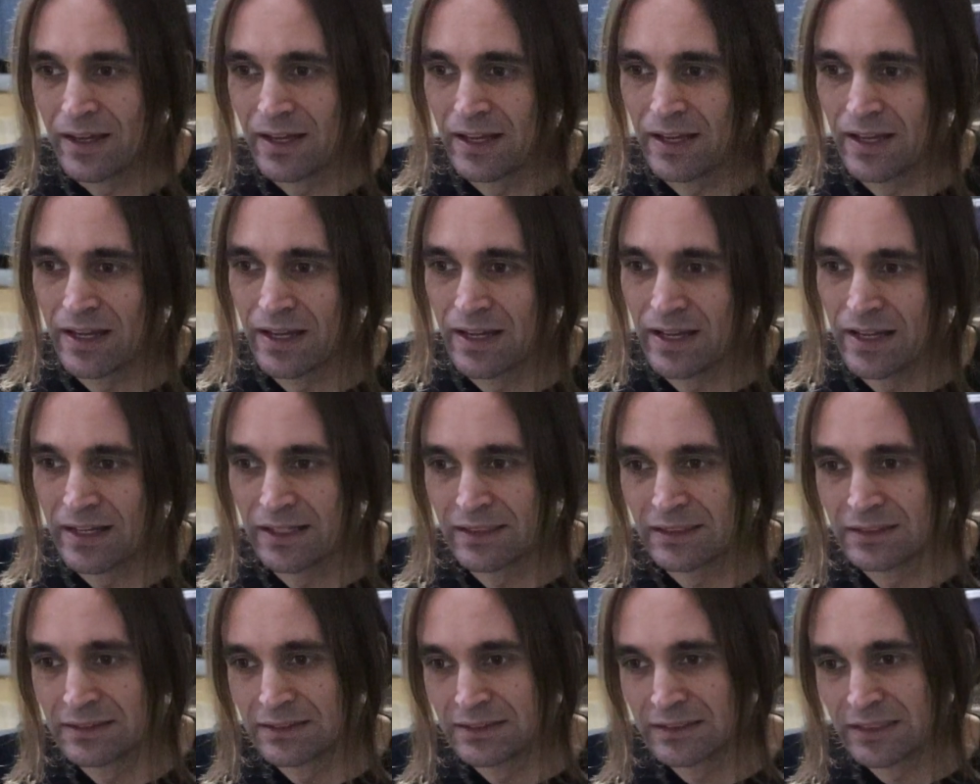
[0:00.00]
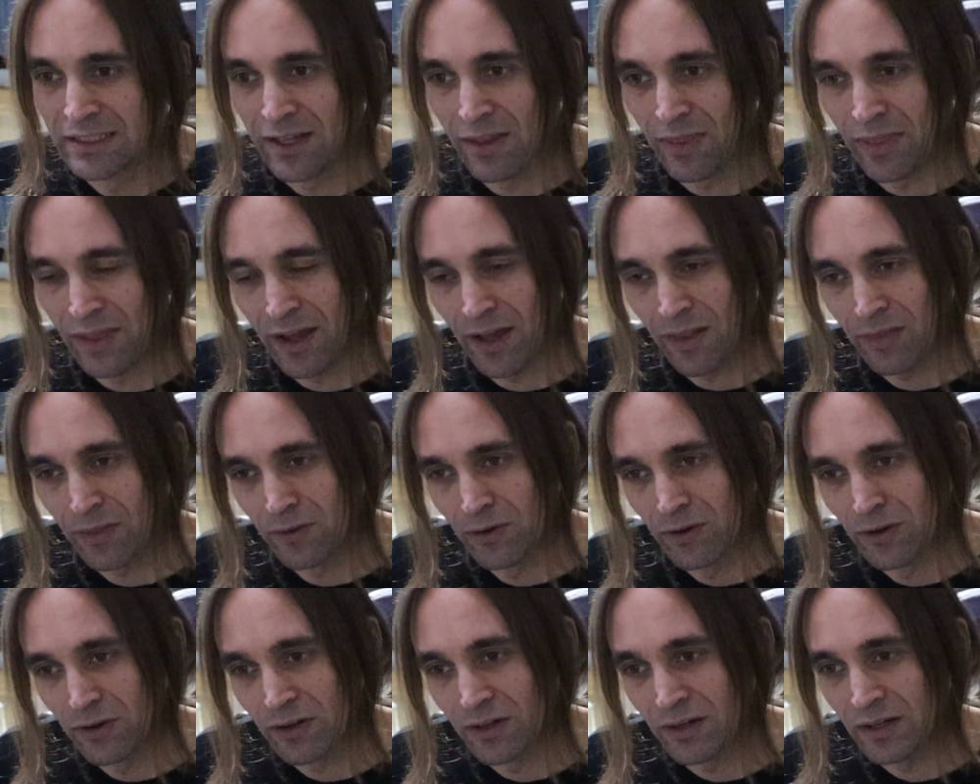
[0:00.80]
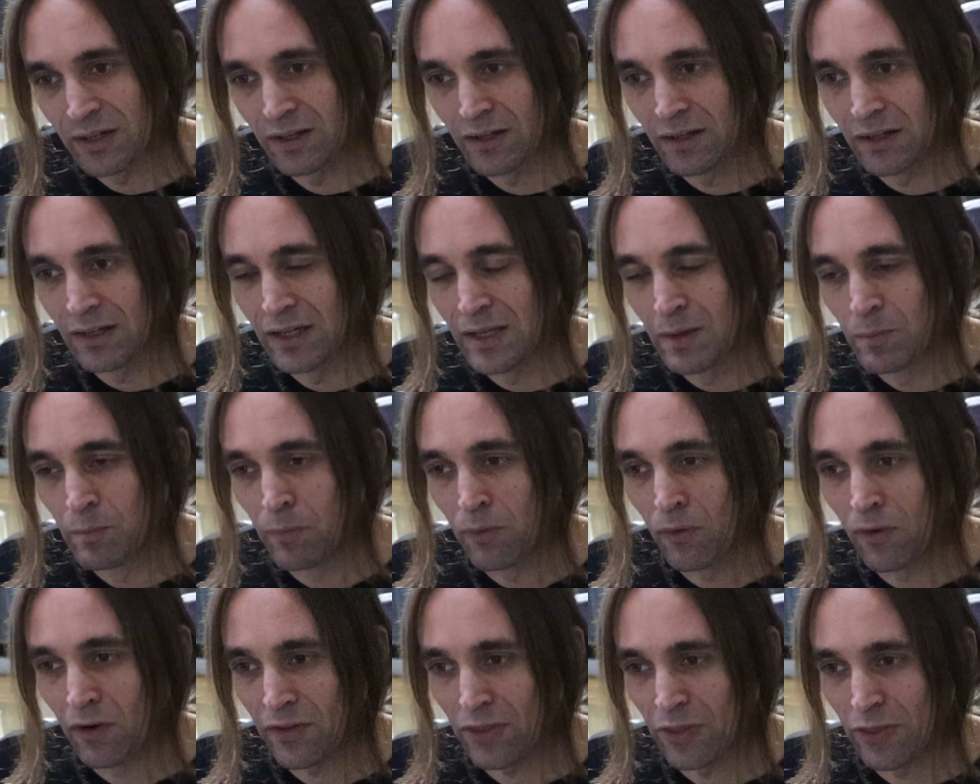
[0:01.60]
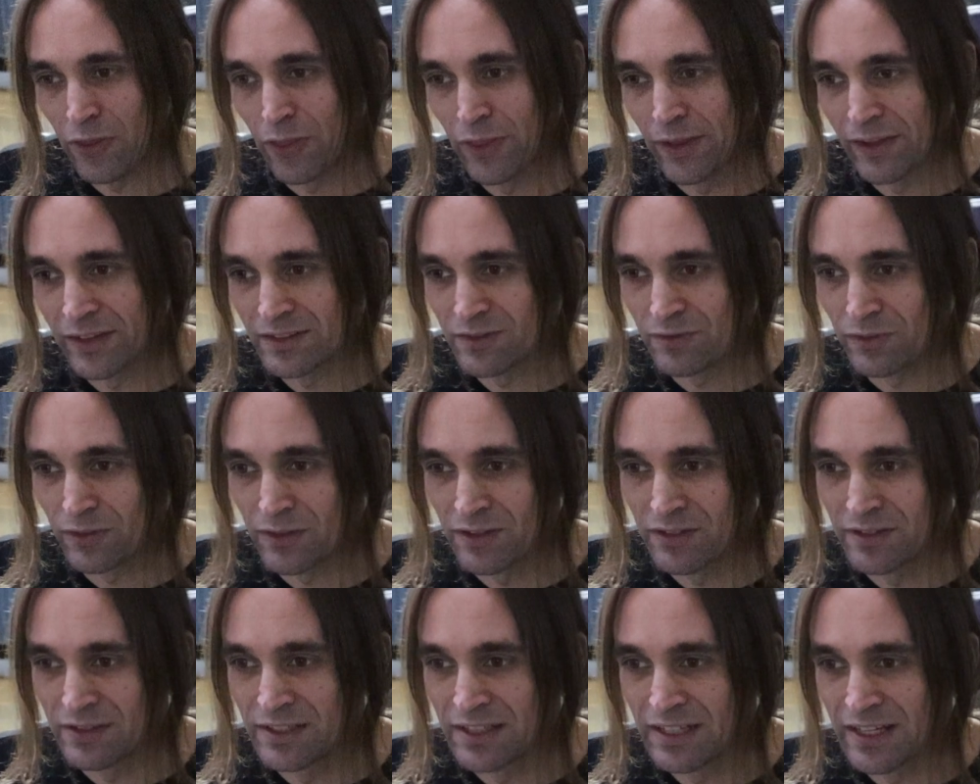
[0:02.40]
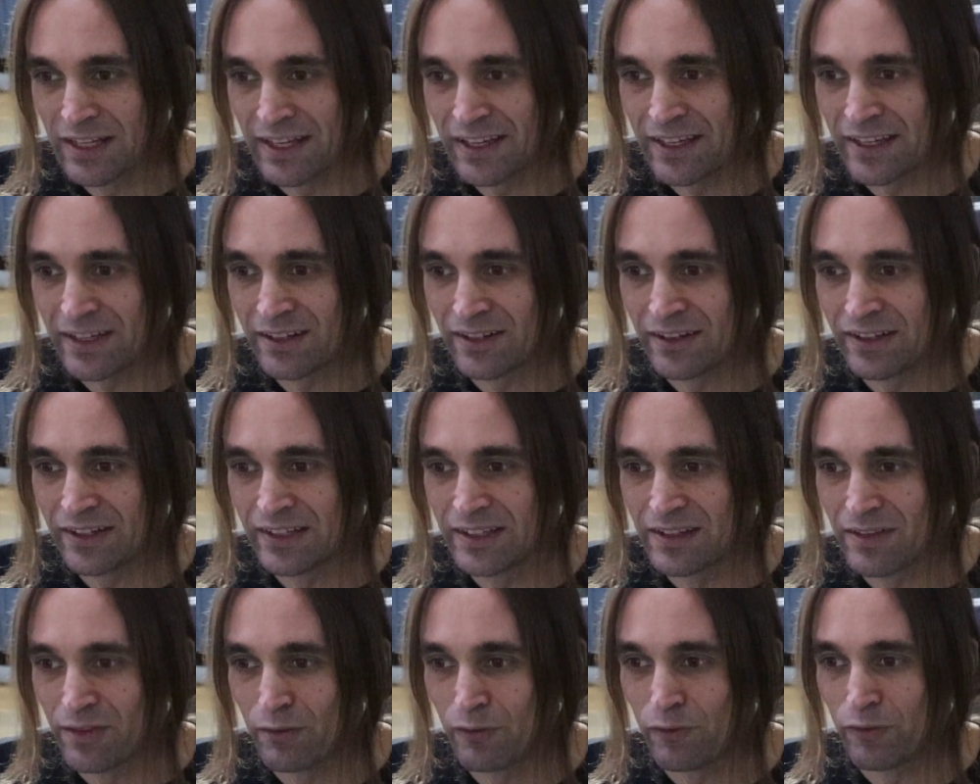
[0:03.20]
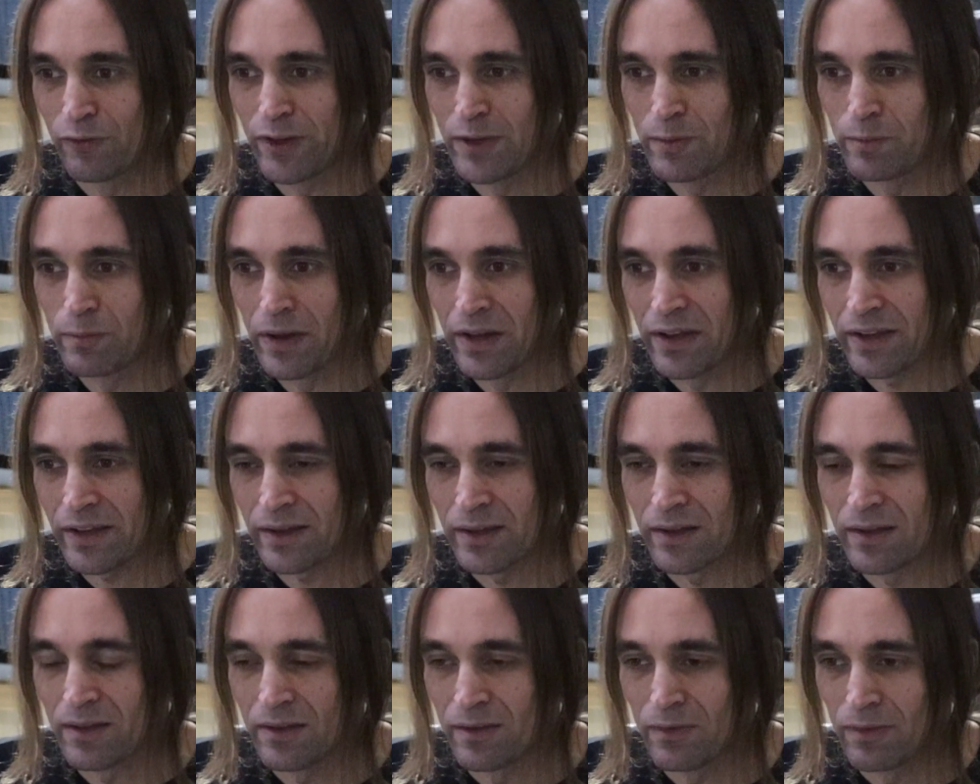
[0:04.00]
And yeah, the other important things for the delay are here the feedback.